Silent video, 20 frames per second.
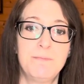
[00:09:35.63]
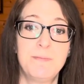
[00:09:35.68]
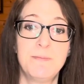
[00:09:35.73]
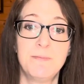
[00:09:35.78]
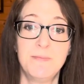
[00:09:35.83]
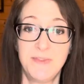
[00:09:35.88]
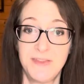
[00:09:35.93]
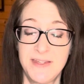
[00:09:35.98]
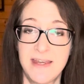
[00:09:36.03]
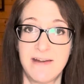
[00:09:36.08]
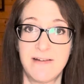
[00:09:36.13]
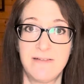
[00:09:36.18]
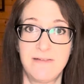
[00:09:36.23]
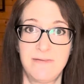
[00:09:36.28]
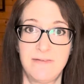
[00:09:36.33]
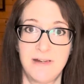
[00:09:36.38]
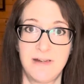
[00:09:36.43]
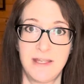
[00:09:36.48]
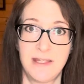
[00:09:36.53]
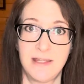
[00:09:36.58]
live
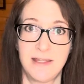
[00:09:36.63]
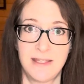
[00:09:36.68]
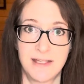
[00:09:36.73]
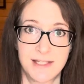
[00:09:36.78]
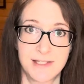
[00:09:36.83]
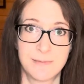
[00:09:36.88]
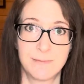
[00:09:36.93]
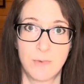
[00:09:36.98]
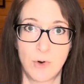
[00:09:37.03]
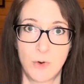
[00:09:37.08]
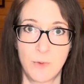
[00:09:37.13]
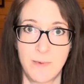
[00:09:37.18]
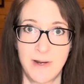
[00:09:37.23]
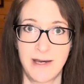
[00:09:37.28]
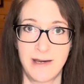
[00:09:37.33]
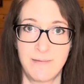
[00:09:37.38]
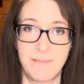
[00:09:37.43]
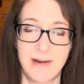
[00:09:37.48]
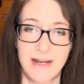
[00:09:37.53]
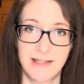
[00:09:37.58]
in this
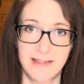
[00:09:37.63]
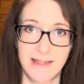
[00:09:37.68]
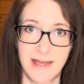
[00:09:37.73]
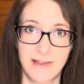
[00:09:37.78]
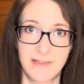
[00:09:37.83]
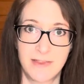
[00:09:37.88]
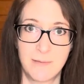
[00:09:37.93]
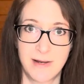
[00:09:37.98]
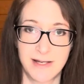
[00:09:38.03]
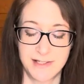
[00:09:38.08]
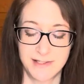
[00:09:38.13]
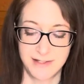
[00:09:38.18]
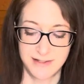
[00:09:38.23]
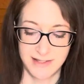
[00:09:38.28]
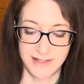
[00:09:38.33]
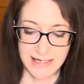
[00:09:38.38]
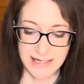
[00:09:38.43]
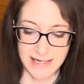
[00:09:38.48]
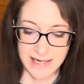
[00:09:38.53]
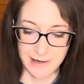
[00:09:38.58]
moment and make that the best
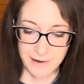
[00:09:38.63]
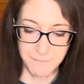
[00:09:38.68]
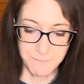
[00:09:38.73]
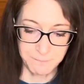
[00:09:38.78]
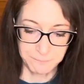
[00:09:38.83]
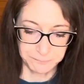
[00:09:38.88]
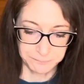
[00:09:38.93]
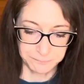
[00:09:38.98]
they can.